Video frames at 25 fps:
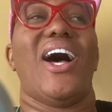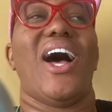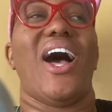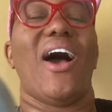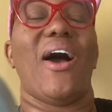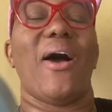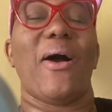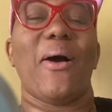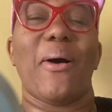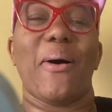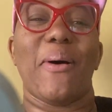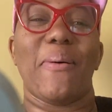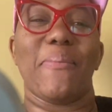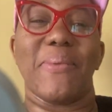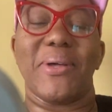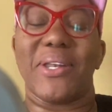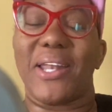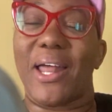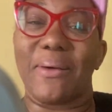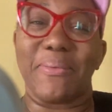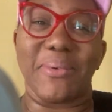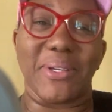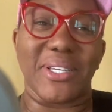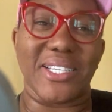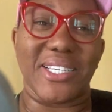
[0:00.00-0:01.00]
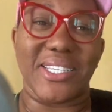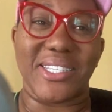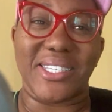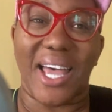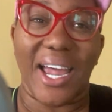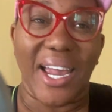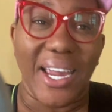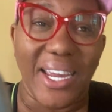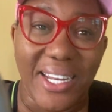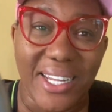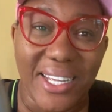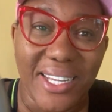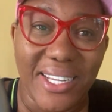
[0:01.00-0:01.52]
Um, and I'm
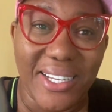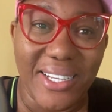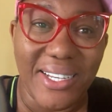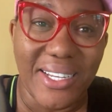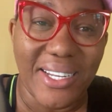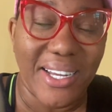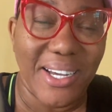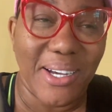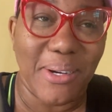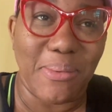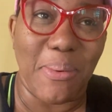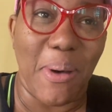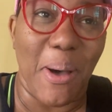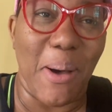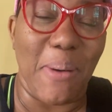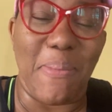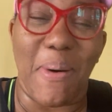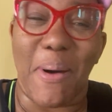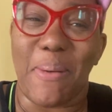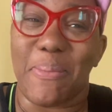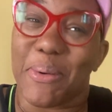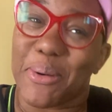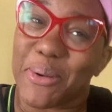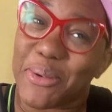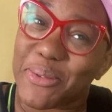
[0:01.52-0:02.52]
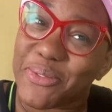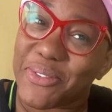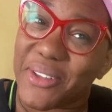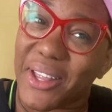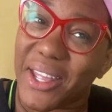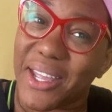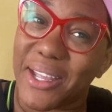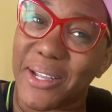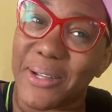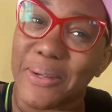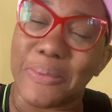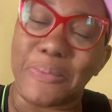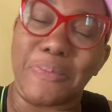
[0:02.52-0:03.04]
excited about my
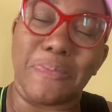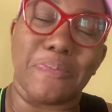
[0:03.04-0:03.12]
birthday.